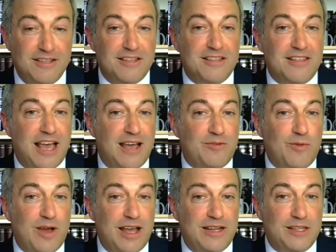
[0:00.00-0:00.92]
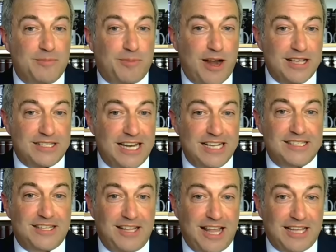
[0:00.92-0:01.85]
that when the president
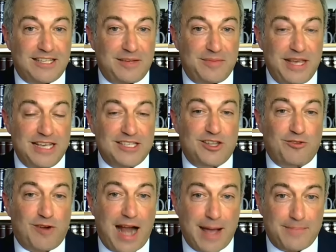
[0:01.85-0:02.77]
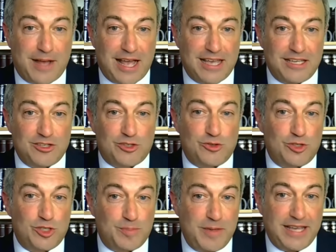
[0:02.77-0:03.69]
selected me as the rabbi to
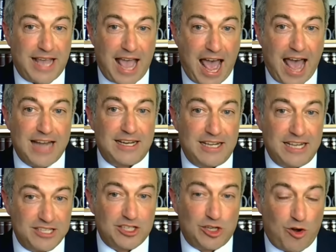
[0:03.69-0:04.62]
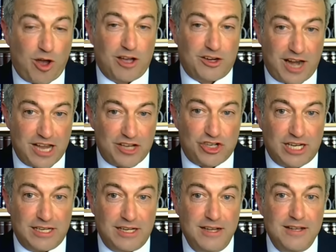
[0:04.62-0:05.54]
speak at his
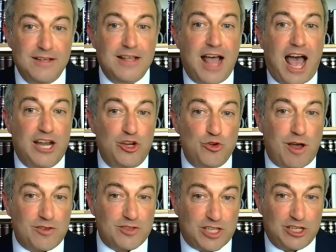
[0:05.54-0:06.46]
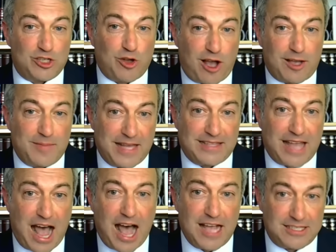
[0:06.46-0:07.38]
inauguration, I knew I was going to talk about the
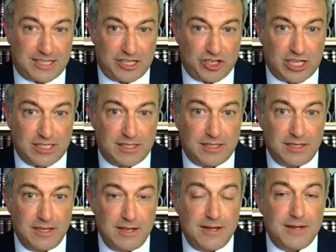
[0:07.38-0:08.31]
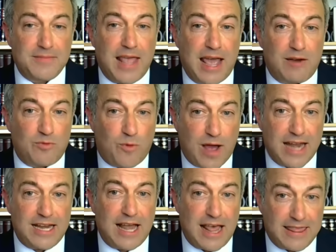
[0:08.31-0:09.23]
hostages. And
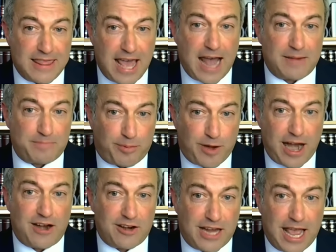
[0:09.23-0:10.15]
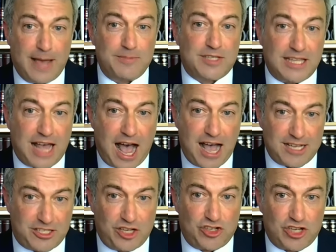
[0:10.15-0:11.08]
when that prayer came to the
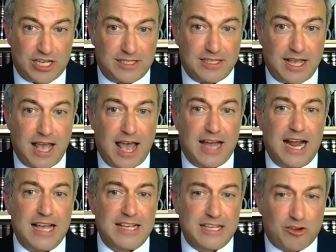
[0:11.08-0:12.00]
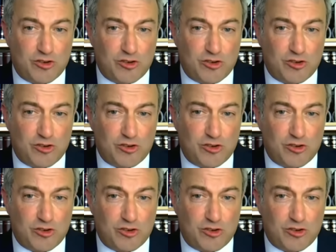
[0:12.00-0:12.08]
hostages, and I